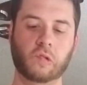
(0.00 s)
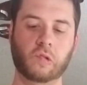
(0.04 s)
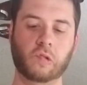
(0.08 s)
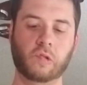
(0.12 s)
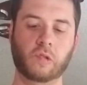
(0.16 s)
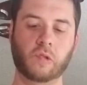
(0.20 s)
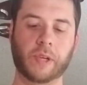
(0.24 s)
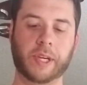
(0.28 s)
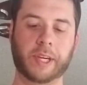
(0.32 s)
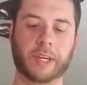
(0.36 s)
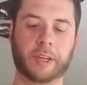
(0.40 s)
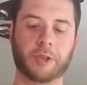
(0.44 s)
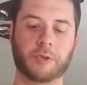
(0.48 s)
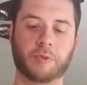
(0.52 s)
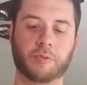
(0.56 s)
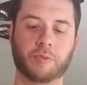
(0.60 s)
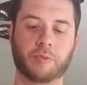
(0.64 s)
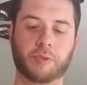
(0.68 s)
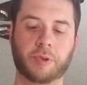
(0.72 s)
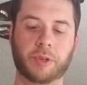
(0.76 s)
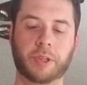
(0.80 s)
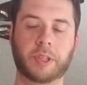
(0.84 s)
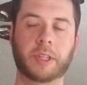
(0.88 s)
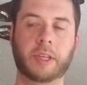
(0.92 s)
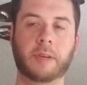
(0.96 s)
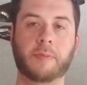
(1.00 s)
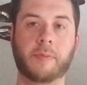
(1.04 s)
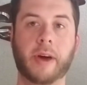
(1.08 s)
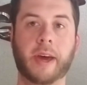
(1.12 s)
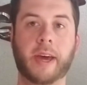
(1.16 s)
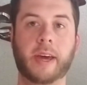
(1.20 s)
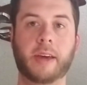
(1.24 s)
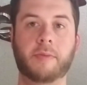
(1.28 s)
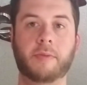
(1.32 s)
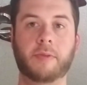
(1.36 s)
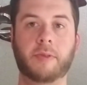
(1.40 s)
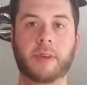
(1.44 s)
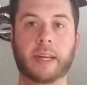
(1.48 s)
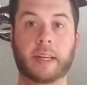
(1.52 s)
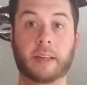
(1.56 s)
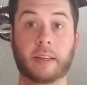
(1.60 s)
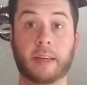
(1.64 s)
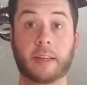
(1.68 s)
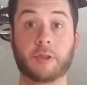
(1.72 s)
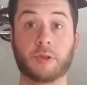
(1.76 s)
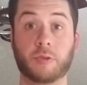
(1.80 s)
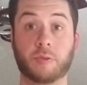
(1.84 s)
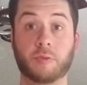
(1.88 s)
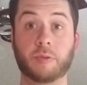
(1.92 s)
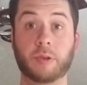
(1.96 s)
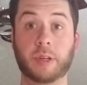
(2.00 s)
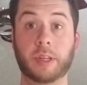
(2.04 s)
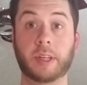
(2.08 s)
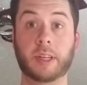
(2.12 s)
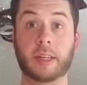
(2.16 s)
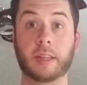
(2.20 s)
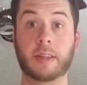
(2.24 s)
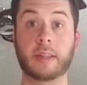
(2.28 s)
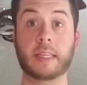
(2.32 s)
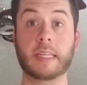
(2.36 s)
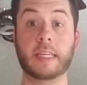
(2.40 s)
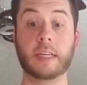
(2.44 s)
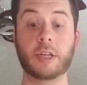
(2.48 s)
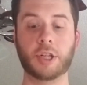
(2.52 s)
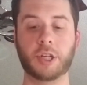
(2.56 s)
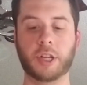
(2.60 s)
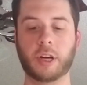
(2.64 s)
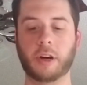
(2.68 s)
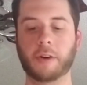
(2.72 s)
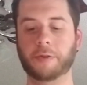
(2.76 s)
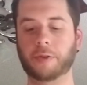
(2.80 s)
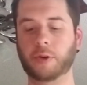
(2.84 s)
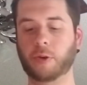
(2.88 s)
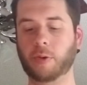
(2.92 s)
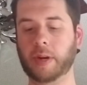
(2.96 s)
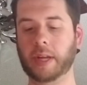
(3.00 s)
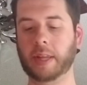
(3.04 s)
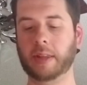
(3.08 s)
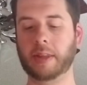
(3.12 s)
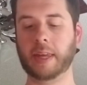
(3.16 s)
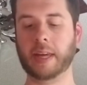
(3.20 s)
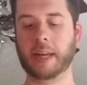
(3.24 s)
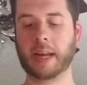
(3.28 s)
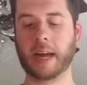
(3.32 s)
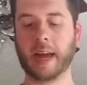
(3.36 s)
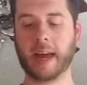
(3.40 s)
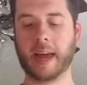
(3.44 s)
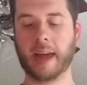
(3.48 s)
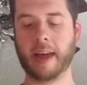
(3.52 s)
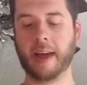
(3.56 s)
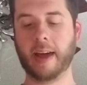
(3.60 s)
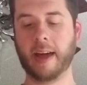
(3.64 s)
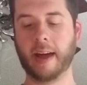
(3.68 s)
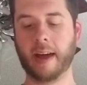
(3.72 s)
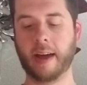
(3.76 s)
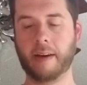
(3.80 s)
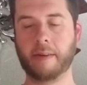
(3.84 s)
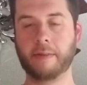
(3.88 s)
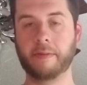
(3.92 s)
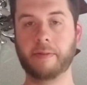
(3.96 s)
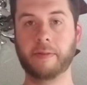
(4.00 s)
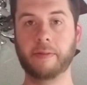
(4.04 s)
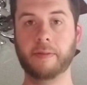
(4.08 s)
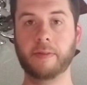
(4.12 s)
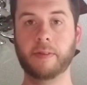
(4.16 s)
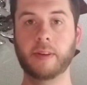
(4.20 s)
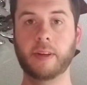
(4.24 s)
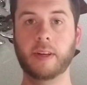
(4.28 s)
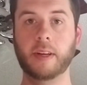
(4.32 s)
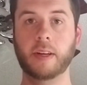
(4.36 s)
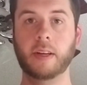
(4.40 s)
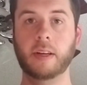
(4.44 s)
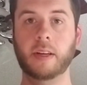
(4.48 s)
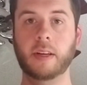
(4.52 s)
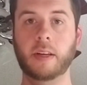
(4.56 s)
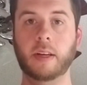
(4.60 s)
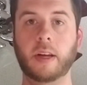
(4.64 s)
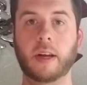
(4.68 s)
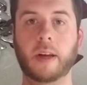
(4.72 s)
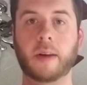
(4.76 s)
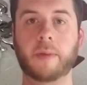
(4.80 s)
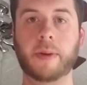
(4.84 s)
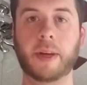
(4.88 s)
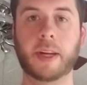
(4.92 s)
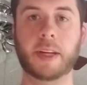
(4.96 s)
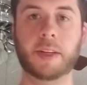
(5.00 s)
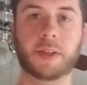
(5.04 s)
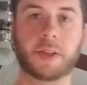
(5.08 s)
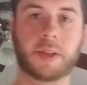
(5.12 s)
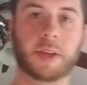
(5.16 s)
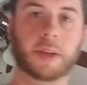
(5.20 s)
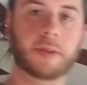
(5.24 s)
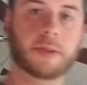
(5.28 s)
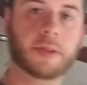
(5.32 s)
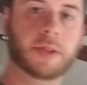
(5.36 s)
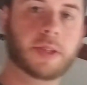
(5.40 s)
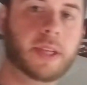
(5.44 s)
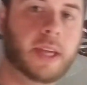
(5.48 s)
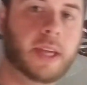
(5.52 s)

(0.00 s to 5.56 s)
it's really the shelf queen that I have. And as you can see,